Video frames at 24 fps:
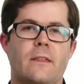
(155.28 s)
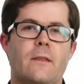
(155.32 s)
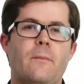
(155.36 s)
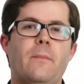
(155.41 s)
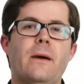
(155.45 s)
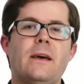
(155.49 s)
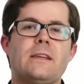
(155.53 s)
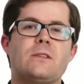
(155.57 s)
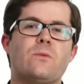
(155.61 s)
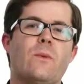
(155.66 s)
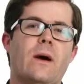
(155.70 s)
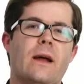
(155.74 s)
The
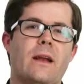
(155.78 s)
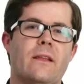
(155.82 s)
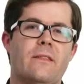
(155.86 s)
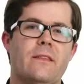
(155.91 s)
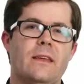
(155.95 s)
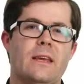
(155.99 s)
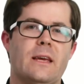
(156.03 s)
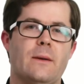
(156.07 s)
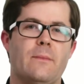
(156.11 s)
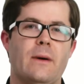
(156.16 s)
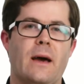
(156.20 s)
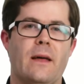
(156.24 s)
best way to
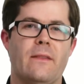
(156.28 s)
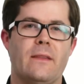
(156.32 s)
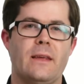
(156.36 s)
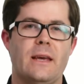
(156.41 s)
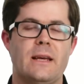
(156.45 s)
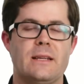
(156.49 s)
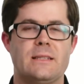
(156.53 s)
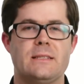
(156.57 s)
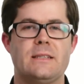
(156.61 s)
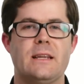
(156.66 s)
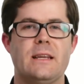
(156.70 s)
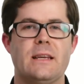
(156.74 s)
think about the
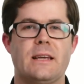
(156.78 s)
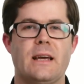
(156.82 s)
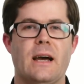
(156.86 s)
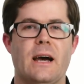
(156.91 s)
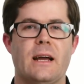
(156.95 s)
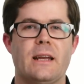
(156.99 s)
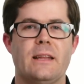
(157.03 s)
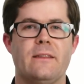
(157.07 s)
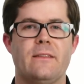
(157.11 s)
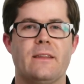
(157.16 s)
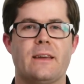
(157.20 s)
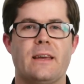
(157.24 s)
SD
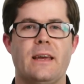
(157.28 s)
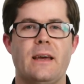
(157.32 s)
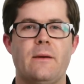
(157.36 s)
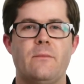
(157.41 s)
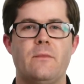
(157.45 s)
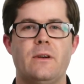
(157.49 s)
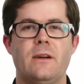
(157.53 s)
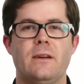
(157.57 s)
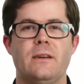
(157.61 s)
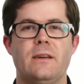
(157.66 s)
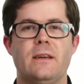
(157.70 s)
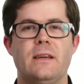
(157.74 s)
card in the
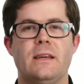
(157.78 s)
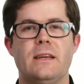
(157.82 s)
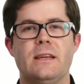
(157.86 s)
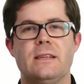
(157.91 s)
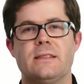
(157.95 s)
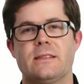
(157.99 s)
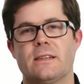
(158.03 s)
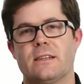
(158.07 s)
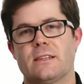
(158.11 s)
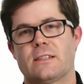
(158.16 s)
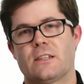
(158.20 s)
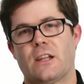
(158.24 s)
camera
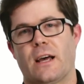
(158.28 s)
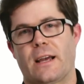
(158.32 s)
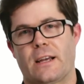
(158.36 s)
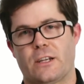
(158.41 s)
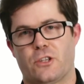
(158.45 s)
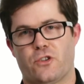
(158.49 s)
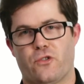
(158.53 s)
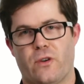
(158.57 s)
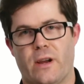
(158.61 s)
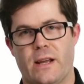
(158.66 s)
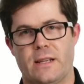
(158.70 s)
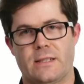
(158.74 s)
is that it's like a
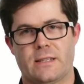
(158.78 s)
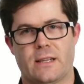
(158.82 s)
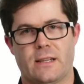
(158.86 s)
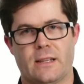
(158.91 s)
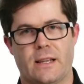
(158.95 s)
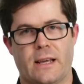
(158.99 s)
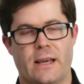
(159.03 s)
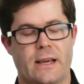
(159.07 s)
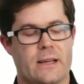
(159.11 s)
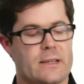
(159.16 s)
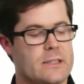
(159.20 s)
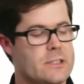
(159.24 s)
transit
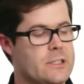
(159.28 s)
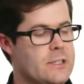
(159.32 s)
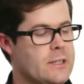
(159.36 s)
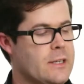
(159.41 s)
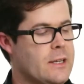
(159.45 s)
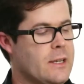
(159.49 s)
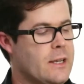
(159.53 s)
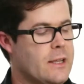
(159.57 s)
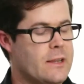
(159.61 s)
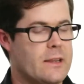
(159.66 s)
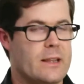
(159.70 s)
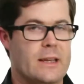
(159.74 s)
lounge.
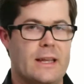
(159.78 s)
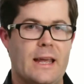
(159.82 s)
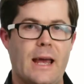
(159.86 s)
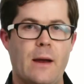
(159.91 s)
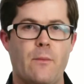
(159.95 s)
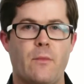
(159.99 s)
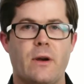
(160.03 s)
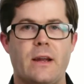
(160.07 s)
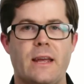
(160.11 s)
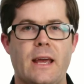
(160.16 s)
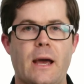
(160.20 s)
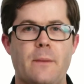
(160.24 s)
The
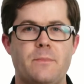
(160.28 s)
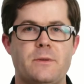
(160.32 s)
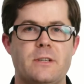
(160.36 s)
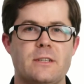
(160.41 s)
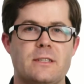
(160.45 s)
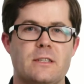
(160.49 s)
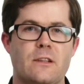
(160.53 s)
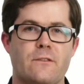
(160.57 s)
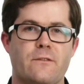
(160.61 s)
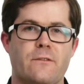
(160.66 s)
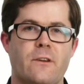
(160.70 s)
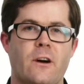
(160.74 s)
camera
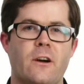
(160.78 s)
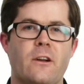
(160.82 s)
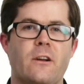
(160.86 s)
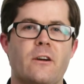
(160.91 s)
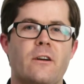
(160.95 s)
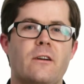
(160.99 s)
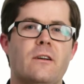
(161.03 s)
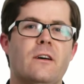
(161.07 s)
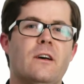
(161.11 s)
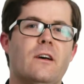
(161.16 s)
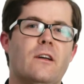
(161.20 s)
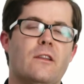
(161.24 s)
captures the
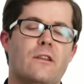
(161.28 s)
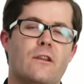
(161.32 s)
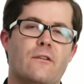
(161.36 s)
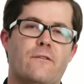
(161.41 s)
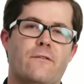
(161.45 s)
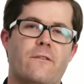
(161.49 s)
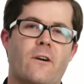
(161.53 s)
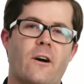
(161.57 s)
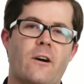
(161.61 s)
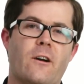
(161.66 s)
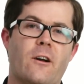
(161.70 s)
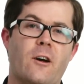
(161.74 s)

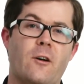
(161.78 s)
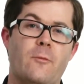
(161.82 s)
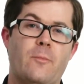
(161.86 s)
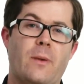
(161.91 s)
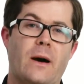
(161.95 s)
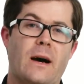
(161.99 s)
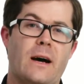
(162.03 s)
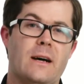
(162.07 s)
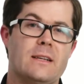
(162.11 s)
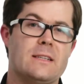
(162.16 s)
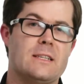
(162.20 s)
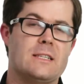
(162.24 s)
photo
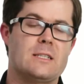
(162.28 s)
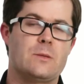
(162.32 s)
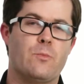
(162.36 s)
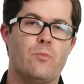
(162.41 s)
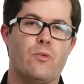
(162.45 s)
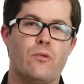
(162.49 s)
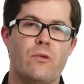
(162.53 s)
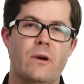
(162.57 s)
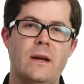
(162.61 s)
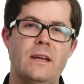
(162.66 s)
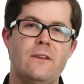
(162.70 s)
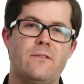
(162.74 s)
passes
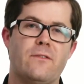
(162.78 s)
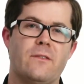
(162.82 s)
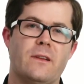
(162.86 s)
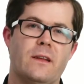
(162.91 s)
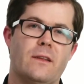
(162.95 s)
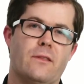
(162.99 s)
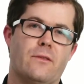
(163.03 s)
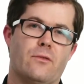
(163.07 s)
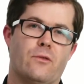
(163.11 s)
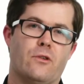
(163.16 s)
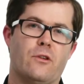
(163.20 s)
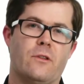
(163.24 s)

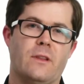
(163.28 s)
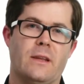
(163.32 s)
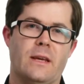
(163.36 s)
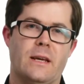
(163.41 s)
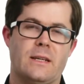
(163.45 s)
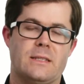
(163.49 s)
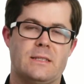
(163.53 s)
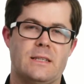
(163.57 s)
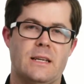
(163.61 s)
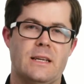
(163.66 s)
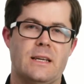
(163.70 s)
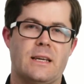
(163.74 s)
briefly through the
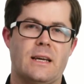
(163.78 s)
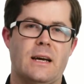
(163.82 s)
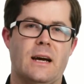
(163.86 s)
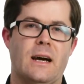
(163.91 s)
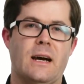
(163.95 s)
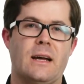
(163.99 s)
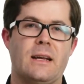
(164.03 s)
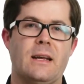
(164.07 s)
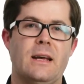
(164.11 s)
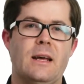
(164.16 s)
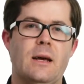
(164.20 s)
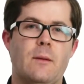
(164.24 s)
SD
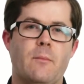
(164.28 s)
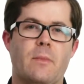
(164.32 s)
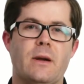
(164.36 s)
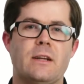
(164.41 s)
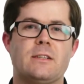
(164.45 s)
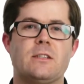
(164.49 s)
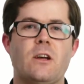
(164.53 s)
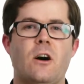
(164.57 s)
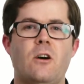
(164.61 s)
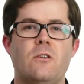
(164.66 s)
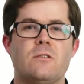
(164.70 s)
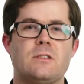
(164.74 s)
card, but
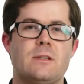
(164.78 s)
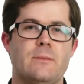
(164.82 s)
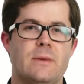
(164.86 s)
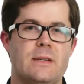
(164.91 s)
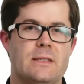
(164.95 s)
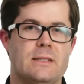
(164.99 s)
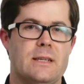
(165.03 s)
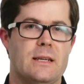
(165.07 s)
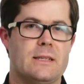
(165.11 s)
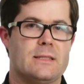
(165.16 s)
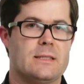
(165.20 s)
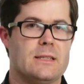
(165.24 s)
its
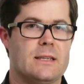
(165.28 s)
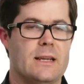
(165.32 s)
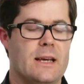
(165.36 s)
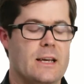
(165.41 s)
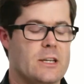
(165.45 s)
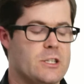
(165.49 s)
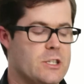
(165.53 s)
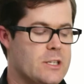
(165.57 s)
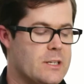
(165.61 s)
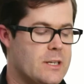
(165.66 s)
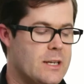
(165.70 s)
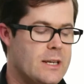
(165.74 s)
ultimate
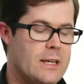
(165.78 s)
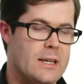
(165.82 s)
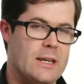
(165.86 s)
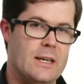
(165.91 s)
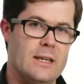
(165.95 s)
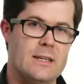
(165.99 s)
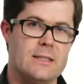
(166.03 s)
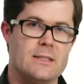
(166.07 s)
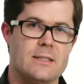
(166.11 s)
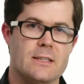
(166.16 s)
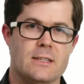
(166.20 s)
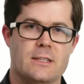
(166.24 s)
destination
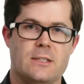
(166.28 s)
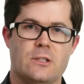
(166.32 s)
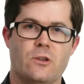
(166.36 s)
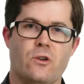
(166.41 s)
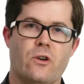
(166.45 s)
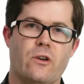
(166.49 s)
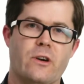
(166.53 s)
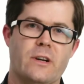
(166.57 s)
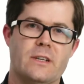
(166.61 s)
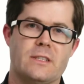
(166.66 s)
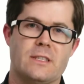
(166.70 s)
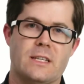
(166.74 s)
is the
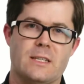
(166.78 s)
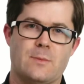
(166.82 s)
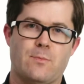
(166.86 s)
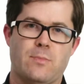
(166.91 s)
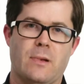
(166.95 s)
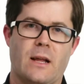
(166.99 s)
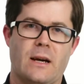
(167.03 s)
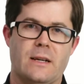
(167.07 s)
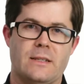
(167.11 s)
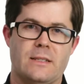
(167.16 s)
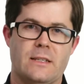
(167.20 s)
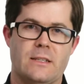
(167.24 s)
storage that's
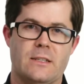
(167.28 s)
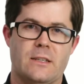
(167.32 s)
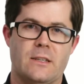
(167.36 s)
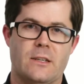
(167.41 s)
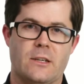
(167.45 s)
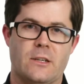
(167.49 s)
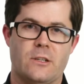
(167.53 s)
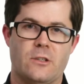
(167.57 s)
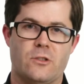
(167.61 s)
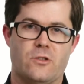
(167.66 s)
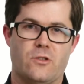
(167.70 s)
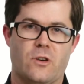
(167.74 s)
plugged into
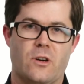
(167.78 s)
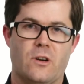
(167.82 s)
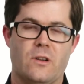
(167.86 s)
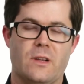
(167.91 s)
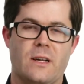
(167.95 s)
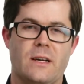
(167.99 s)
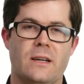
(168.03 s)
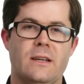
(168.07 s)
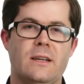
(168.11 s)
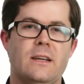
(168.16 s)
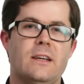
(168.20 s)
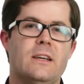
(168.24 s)
the
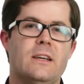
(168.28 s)
controller.